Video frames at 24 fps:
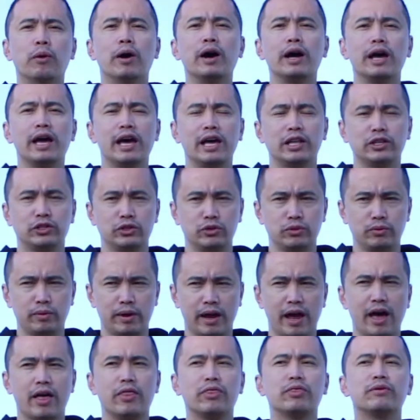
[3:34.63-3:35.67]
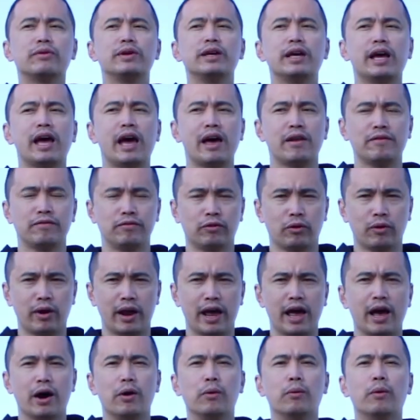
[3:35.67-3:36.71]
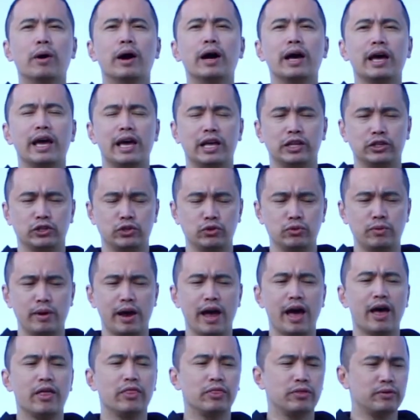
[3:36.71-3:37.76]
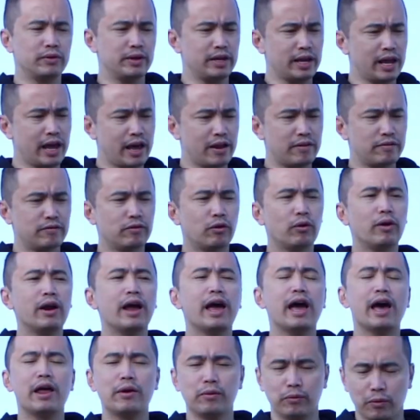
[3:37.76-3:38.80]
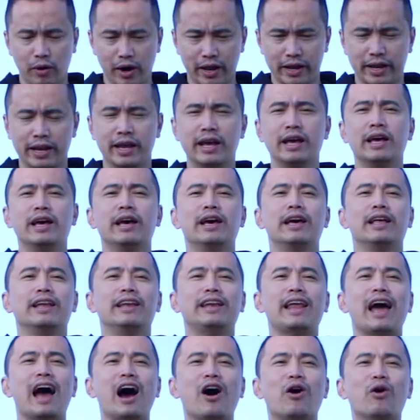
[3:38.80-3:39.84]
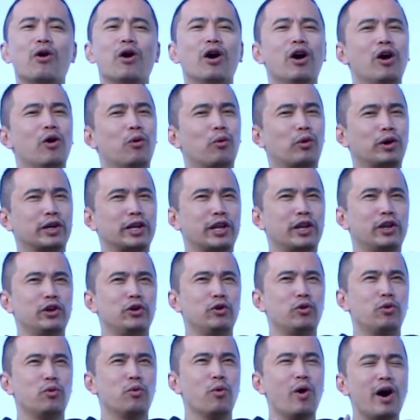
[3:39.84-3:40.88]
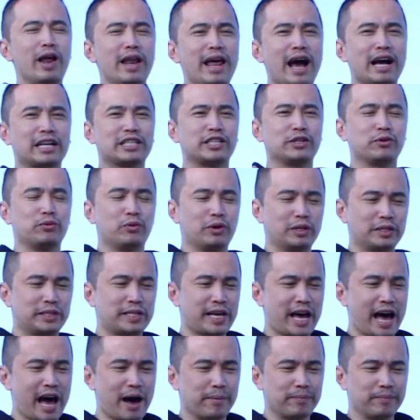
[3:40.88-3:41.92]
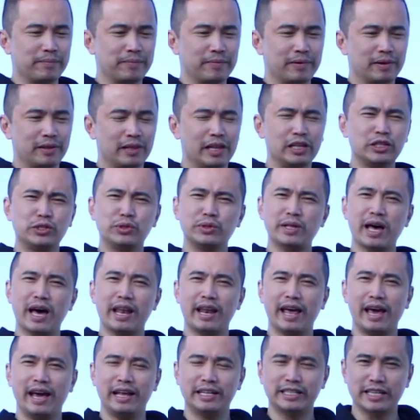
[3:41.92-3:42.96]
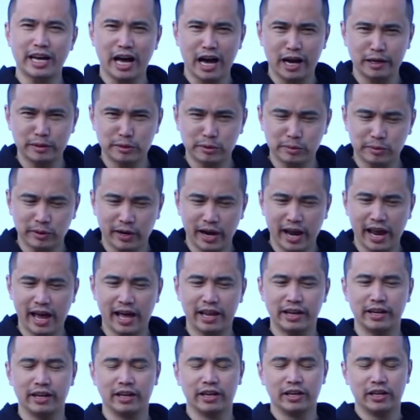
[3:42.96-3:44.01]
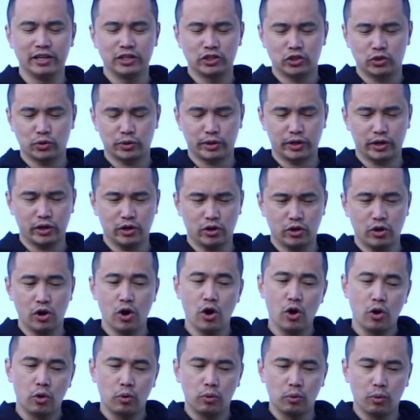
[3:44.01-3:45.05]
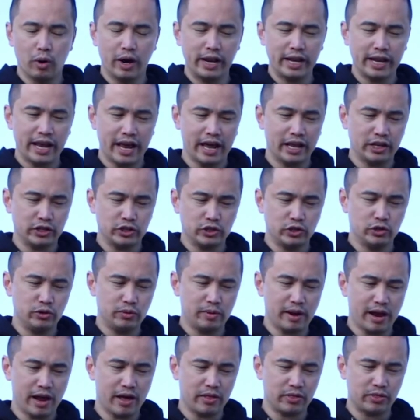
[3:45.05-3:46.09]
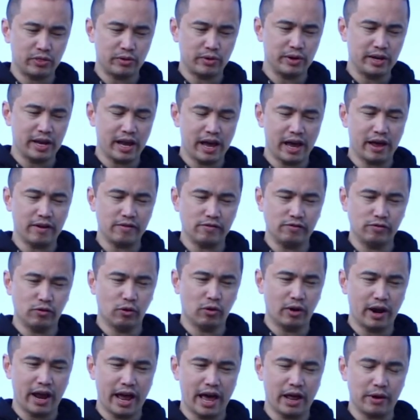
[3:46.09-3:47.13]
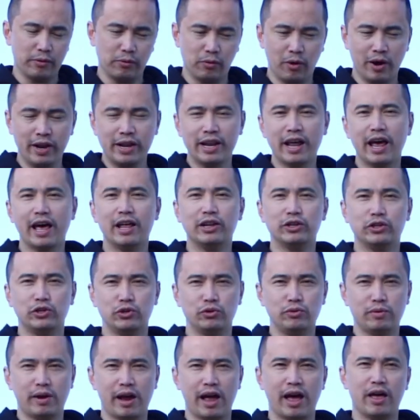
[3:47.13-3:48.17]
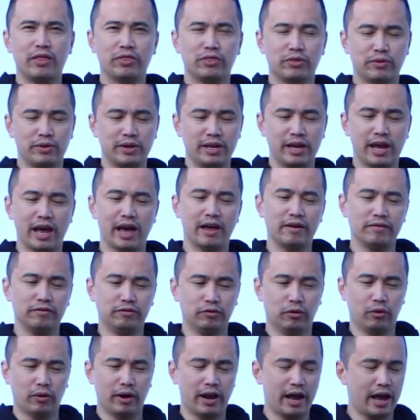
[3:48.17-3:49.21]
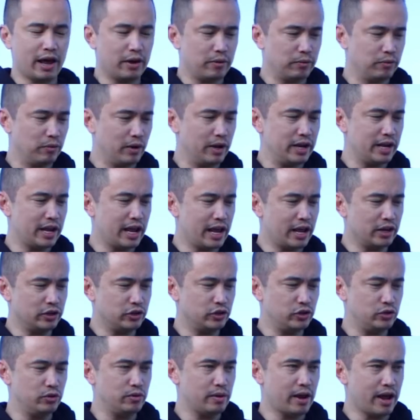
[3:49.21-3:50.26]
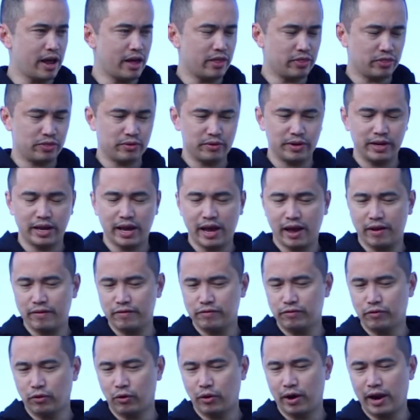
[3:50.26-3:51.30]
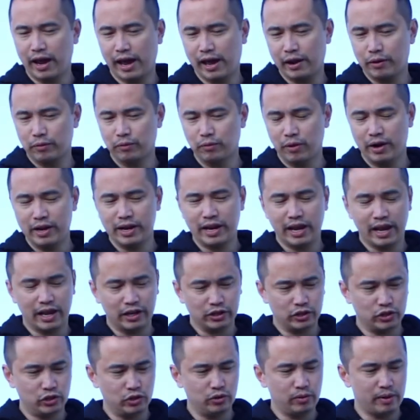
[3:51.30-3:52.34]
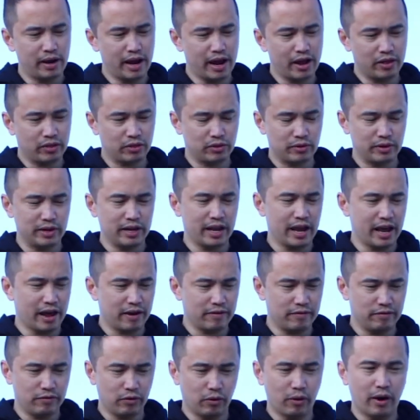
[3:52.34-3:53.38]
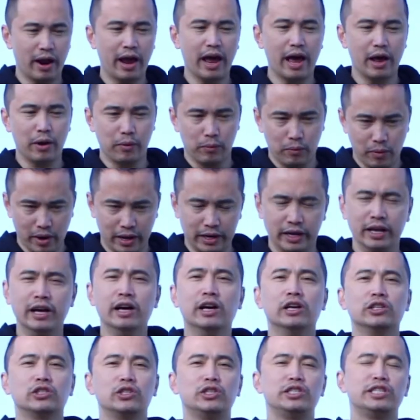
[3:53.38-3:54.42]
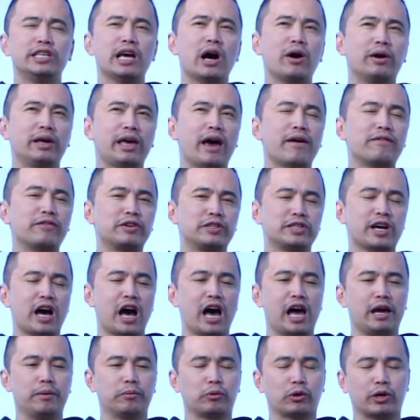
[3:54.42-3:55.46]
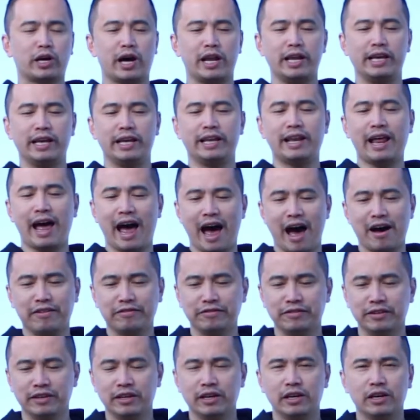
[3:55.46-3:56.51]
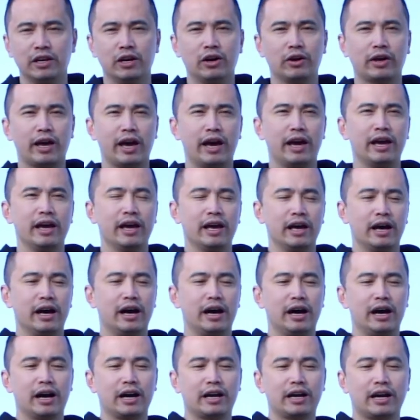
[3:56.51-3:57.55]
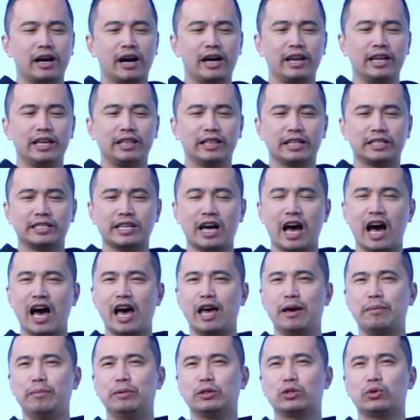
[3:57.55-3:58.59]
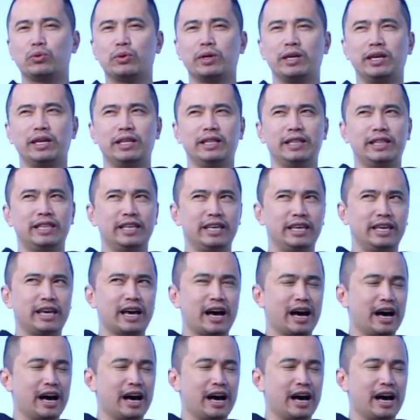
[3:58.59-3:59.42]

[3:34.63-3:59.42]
1 and 2 and 3 and 4 and. 1 and 2 and 3 and 4 and. 1. Now we're gonna do 1 accent, 1 tap. Let's do that 8 times per hand. So we're gonna go 1 and 2 and 3 and 4 and. 1 and 2 and 3 and 4 and. 1 and 2 and 3 and 4 and. 1 and 2 and 3 and 4 and. 1. So you see how every time we're cutting it in half, okay, cutting the time between the